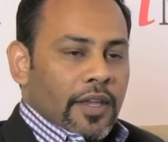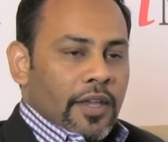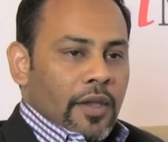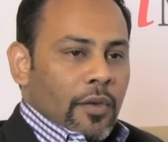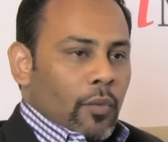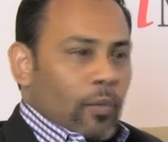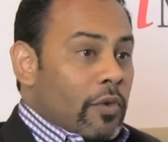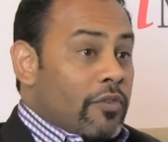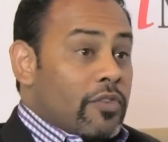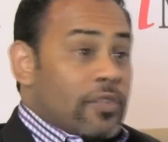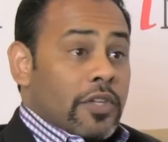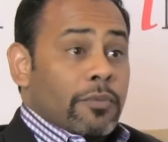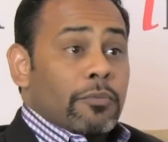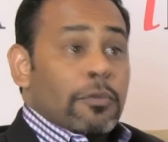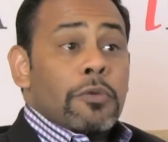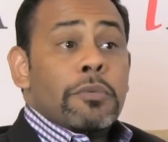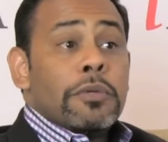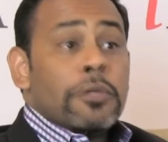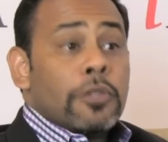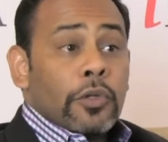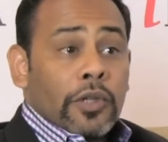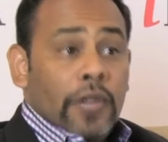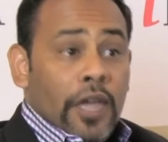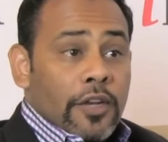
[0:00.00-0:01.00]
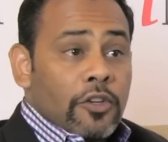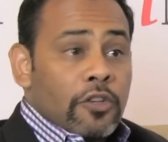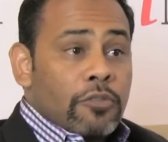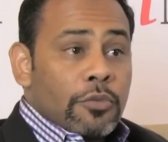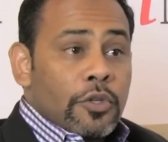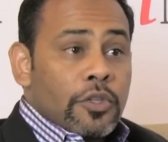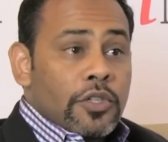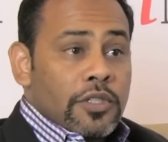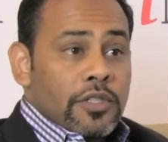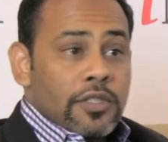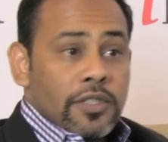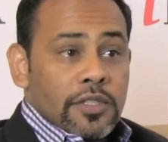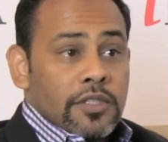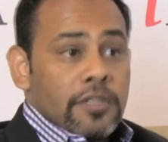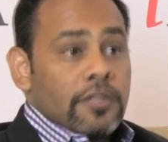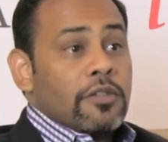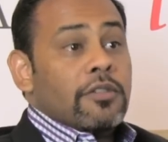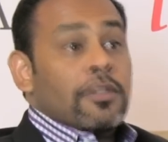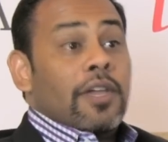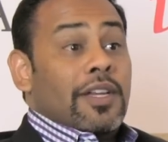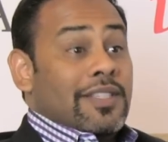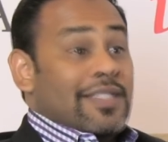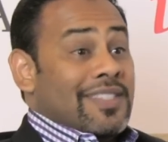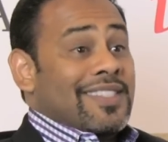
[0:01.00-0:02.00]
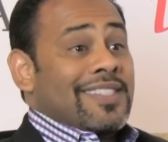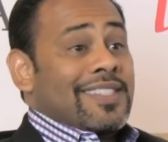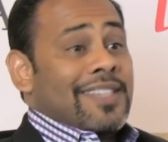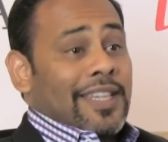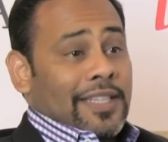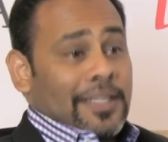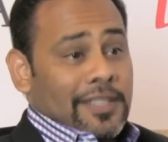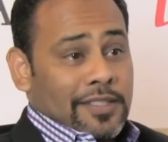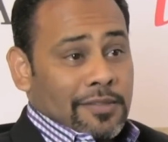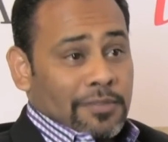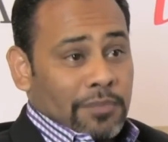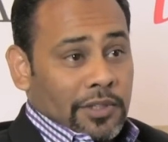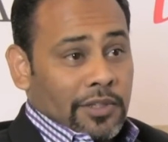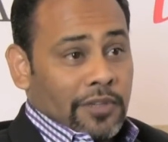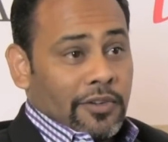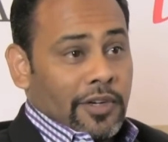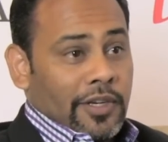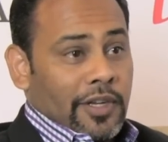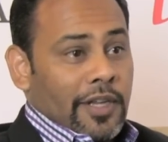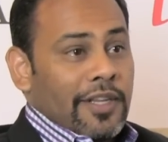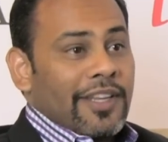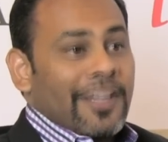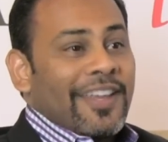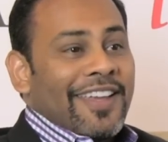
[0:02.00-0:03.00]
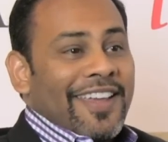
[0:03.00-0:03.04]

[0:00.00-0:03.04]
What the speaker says: we've been doing attribution since 2006, believe it or not,